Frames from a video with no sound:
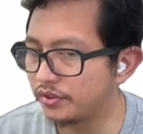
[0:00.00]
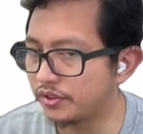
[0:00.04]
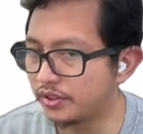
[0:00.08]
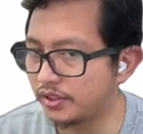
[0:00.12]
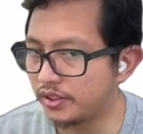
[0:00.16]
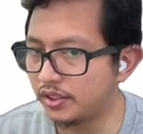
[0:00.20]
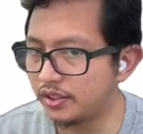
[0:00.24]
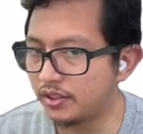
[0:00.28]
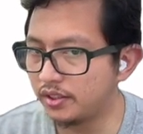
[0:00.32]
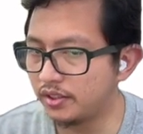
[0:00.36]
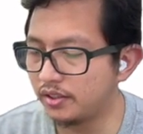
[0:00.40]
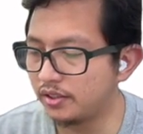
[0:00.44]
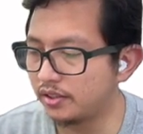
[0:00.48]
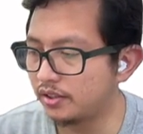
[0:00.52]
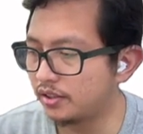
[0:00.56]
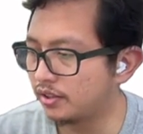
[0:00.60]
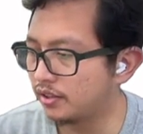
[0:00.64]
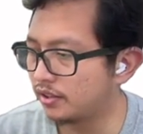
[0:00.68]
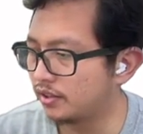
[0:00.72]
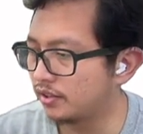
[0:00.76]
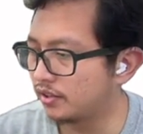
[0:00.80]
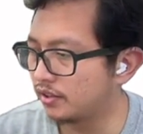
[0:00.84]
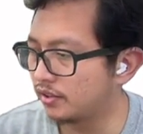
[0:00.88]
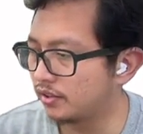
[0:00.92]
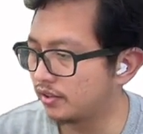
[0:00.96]
we could
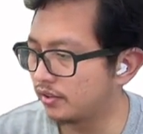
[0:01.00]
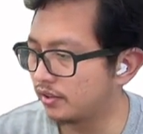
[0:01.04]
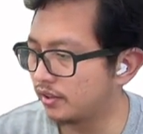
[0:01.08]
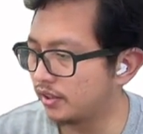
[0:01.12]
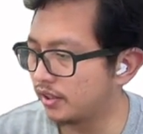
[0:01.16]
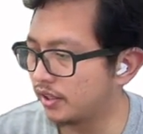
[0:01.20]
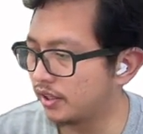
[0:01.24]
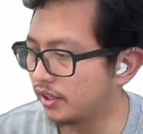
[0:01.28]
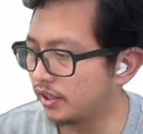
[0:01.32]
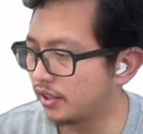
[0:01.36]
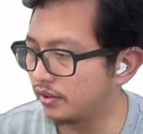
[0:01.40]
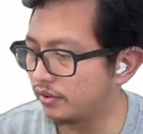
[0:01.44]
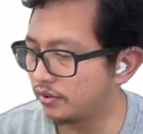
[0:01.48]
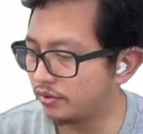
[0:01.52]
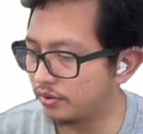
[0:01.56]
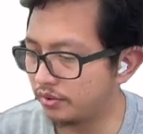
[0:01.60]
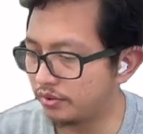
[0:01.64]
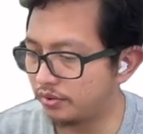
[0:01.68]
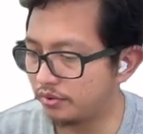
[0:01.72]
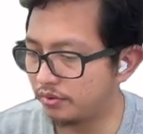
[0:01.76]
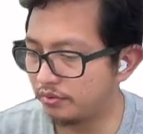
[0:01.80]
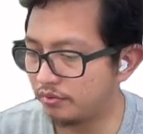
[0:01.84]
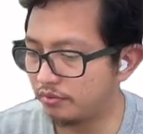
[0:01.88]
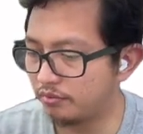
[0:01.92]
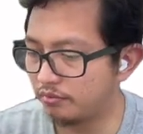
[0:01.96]
see
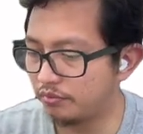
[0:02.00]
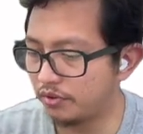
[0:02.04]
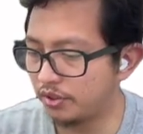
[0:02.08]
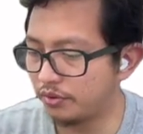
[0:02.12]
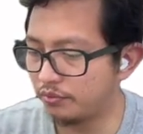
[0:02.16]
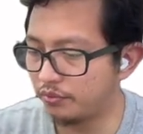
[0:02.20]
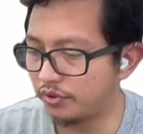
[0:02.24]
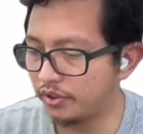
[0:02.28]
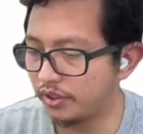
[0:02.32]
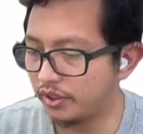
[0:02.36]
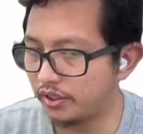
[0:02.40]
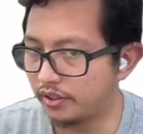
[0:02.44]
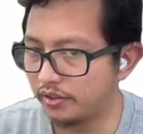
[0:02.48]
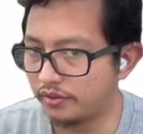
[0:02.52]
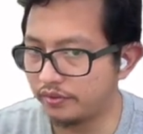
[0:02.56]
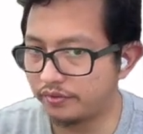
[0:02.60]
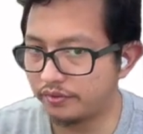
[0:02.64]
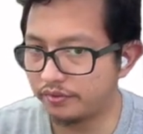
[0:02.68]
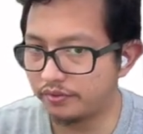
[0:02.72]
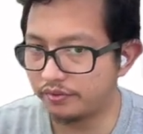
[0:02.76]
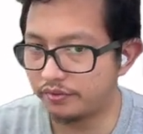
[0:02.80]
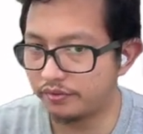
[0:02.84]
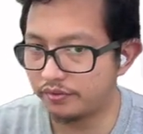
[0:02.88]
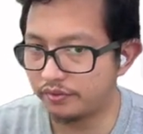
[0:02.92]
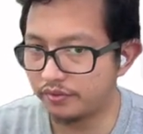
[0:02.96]
that when we
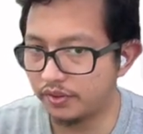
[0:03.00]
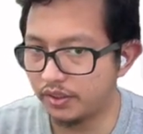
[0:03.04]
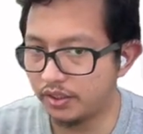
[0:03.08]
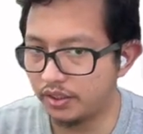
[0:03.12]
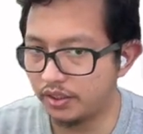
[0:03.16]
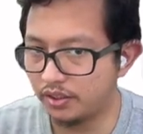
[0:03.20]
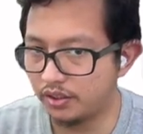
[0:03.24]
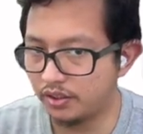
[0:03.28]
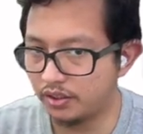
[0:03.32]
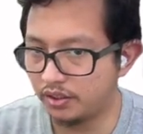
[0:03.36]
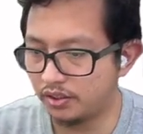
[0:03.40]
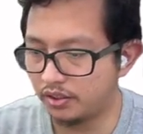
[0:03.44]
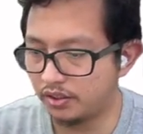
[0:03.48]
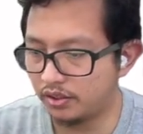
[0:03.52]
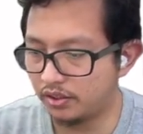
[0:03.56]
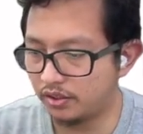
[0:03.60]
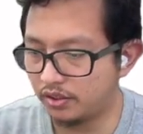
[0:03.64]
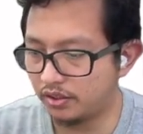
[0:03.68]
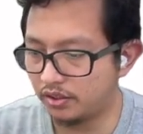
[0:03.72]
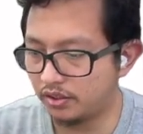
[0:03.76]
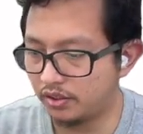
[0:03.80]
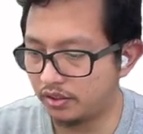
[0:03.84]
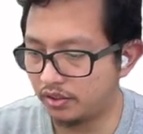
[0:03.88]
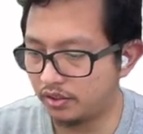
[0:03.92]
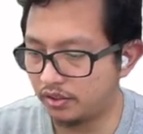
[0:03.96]
have
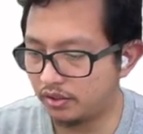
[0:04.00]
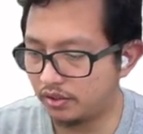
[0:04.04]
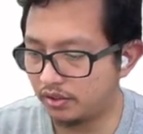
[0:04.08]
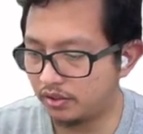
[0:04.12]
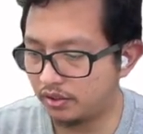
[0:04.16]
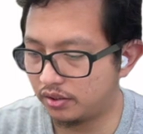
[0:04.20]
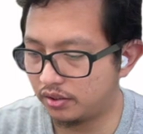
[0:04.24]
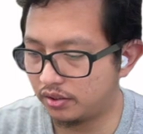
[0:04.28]
the